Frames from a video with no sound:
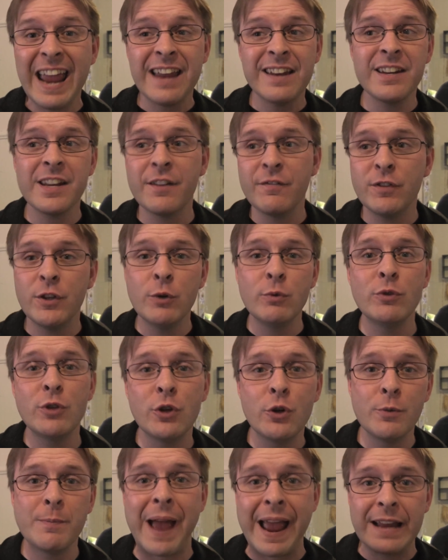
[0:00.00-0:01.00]
And if
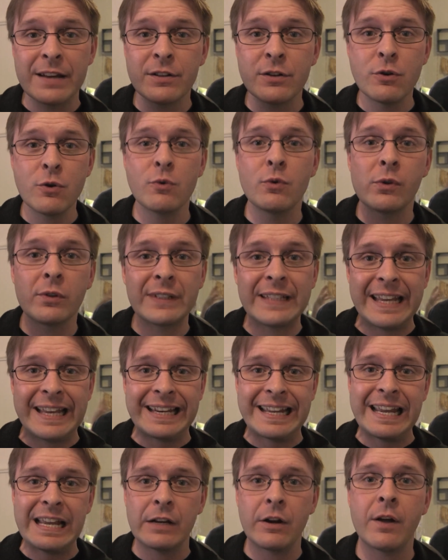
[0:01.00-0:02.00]
YouTube and Google
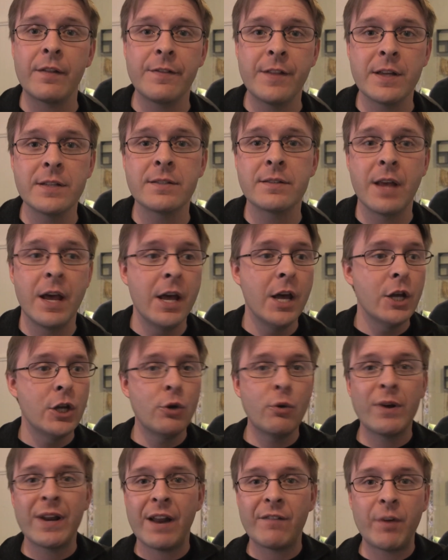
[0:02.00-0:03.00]
get in on this,
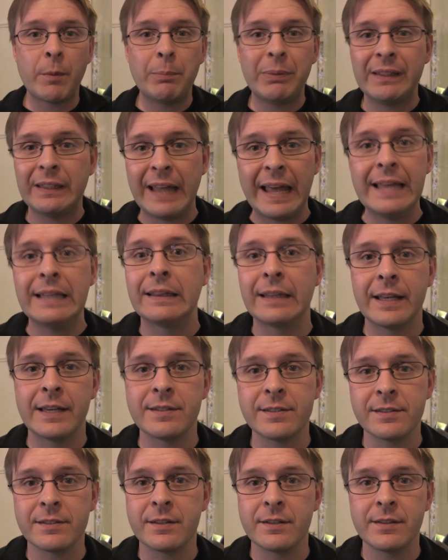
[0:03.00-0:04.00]
you could have a
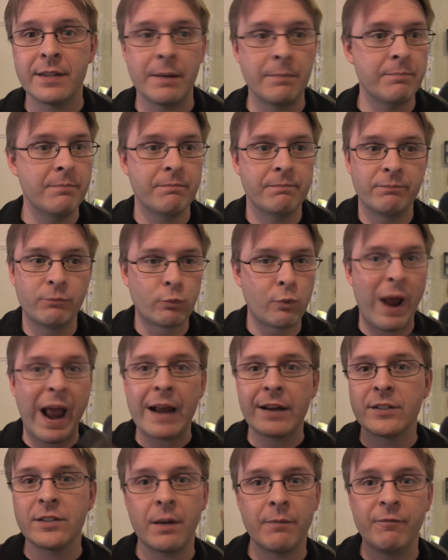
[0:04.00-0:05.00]
playlist that
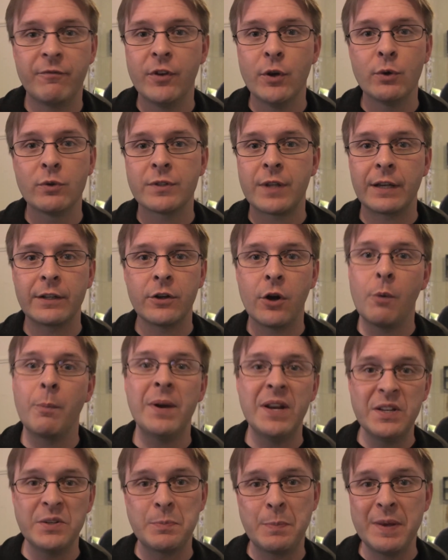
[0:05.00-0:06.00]
racks up views like
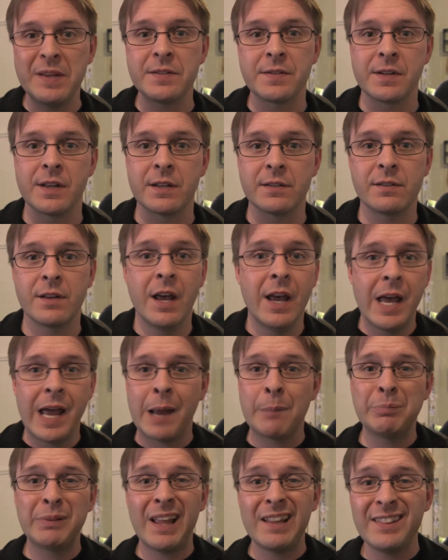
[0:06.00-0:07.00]
nobody's business.
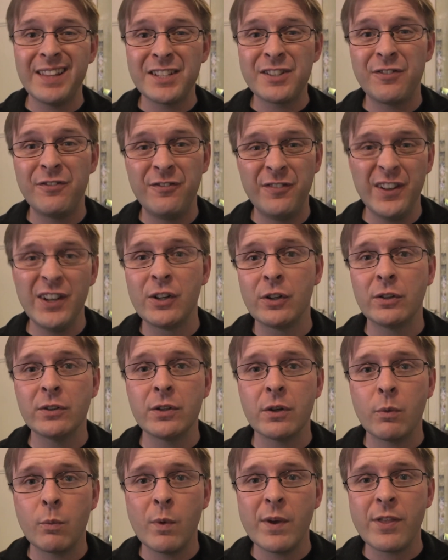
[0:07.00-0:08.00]
A playlist
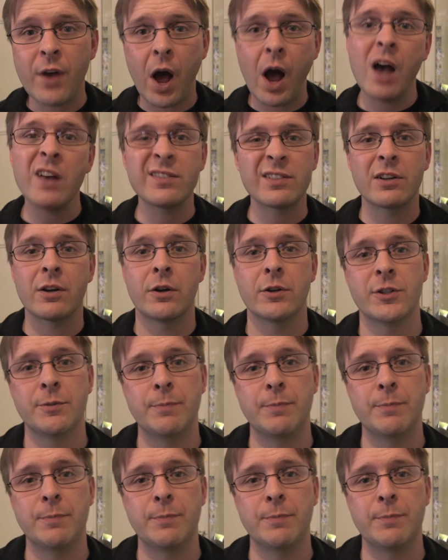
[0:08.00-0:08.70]
filled with Oscar